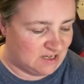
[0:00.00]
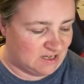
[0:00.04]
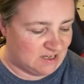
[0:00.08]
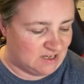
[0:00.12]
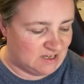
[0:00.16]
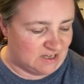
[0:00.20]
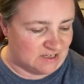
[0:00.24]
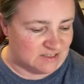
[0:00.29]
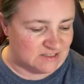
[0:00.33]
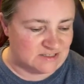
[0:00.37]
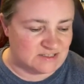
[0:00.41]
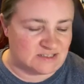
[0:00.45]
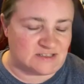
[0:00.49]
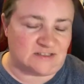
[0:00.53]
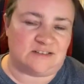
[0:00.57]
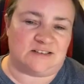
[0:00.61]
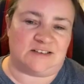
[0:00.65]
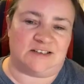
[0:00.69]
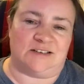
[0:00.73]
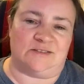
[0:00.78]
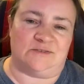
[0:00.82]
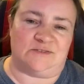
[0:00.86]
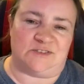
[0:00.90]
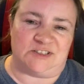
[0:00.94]
I still
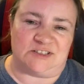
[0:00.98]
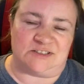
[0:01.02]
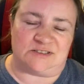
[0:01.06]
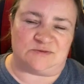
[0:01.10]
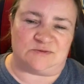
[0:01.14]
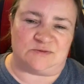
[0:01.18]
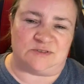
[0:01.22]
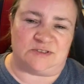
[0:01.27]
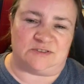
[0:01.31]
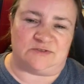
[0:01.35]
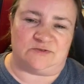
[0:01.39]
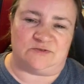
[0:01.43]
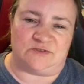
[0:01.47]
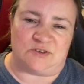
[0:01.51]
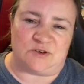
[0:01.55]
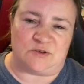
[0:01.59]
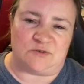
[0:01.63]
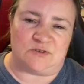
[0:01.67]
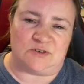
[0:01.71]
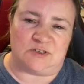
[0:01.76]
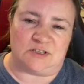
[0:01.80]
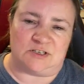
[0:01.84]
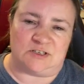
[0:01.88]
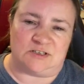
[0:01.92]
gave this one a
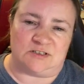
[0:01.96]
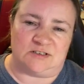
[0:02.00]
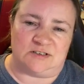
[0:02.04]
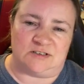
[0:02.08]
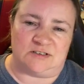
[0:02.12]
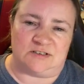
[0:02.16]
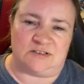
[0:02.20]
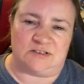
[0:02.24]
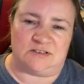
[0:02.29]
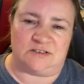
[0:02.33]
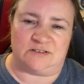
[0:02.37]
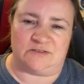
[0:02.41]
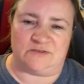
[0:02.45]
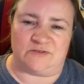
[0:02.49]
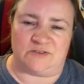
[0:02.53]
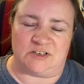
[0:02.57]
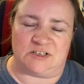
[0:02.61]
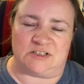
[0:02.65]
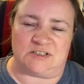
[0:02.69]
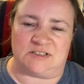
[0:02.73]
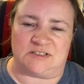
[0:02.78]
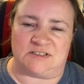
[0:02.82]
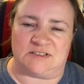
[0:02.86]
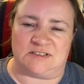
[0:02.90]
4
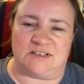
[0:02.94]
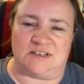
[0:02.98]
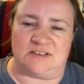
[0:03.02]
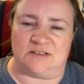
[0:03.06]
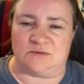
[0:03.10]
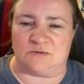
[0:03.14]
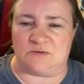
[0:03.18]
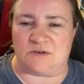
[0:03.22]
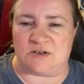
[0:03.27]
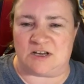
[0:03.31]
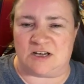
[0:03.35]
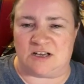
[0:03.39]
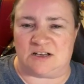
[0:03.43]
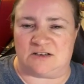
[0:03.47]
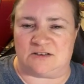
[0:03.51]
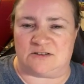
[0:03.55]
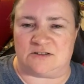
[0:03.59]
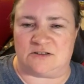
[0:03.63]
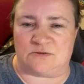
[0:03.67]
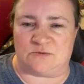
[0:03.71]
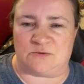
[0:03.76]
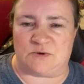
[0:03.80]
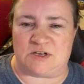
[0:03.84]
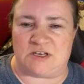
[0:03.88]
versus the other one got a
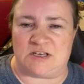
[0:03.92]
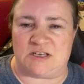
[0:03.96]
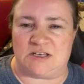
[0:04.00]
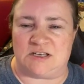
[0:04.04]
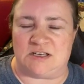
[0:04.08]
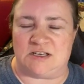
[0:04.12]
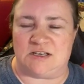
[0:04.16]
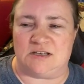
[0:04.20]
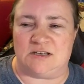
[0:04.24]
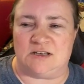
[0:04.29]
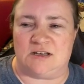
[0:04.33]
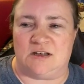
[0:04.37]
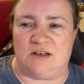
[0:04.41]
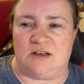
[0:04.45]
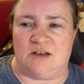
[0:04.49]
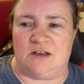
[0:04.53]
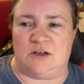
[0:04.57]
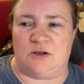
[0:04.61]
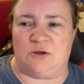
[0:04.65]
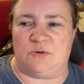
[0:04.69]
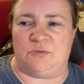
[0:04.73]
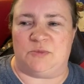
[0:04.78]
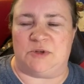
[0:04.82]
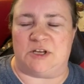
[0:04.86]
3
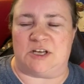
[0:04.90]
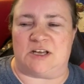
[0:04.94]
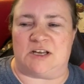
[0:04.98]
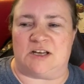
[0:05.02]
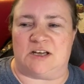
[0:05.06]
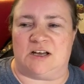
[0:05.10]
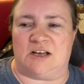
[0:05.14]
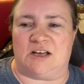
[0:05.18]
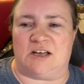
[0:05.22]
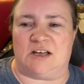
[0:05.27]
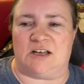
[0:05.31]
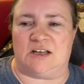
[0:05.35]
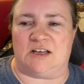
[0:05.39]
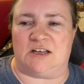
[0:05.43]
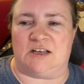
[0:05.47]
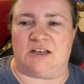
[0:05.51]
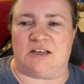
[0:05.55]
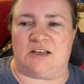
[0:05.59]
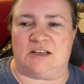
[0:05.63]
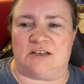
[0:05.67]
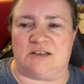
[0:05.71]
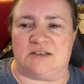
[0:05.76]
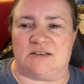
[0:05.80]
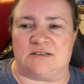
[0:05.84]

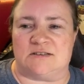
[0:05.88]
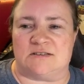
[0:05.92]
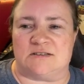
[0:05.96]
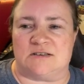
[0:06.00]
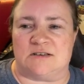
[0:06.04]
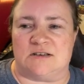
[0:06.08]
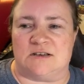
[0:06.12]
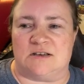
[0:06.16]
because